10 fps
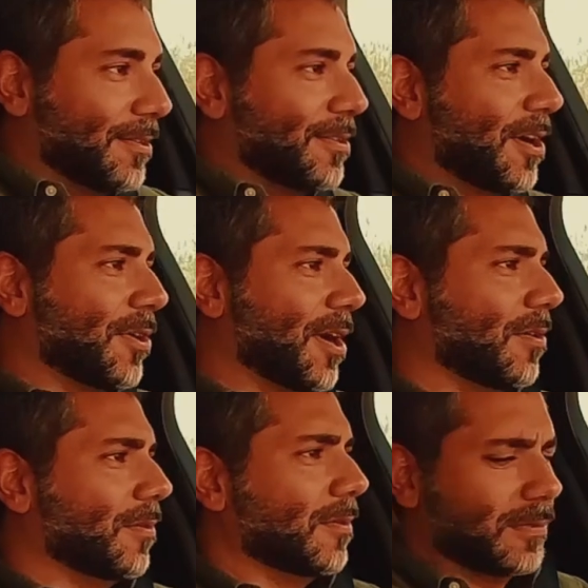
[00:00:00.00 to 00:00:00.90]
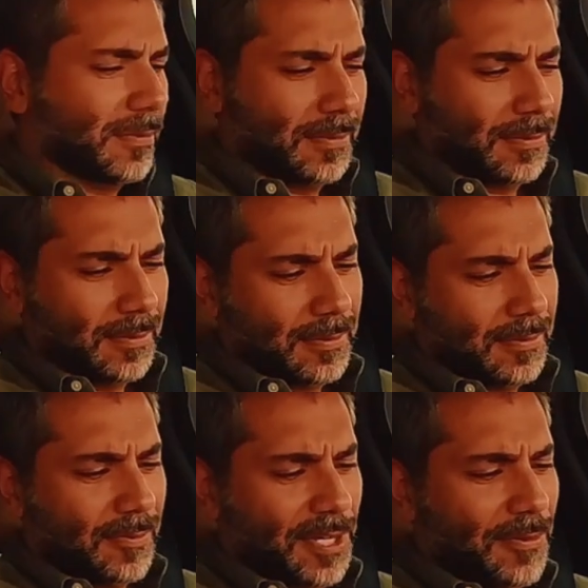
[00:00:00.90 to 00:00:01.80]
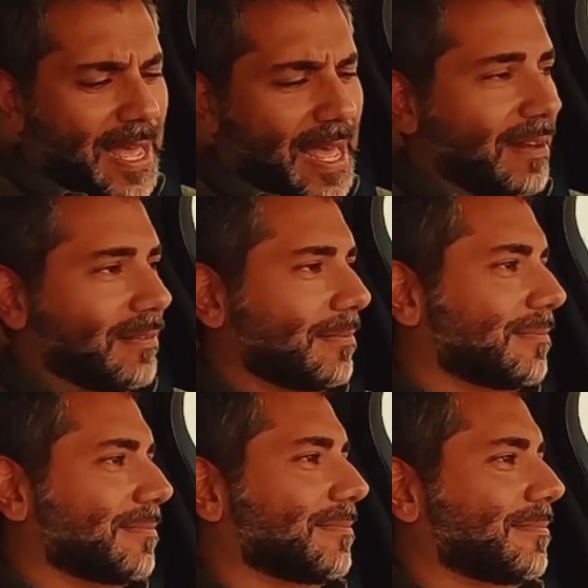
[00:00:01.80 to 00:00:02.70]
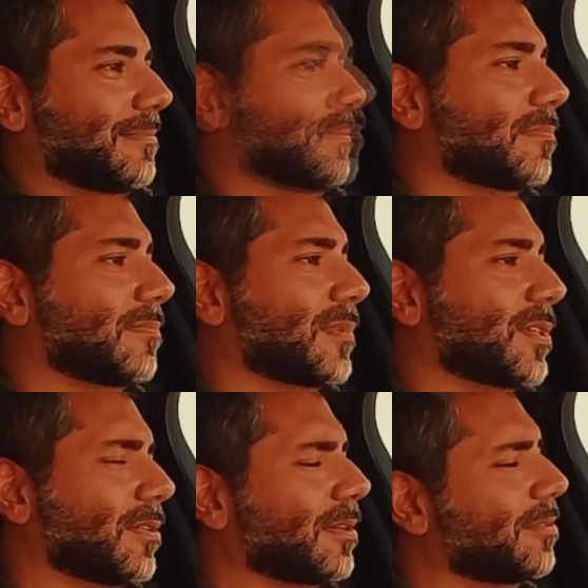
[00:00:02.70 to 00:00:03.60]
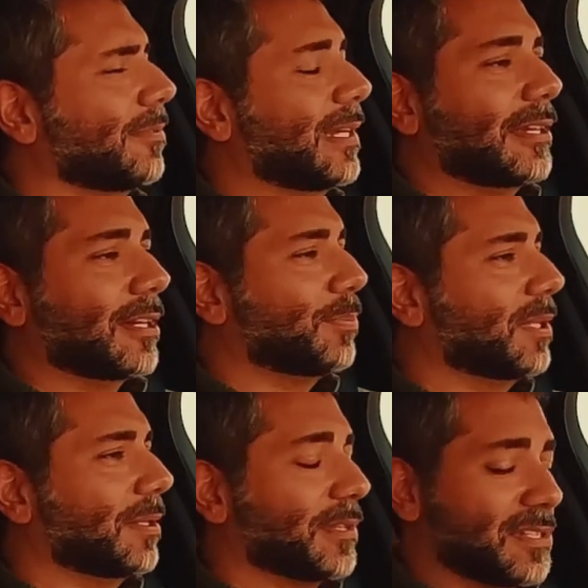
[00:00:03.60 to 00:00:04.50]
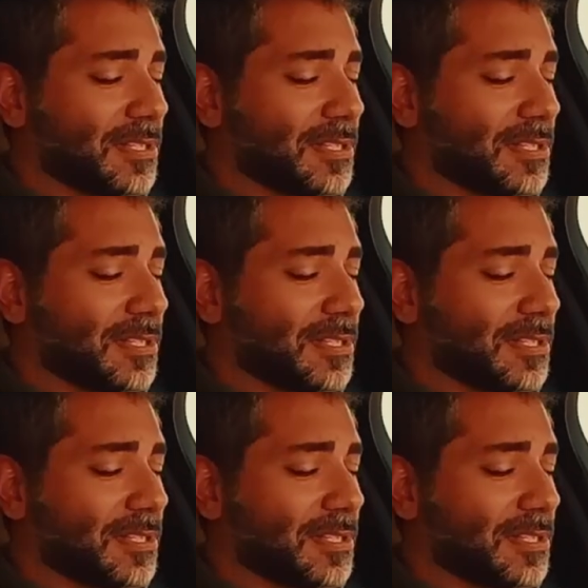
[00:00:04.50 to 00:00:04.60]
Coco, where you at? Coco, you really got to pull up your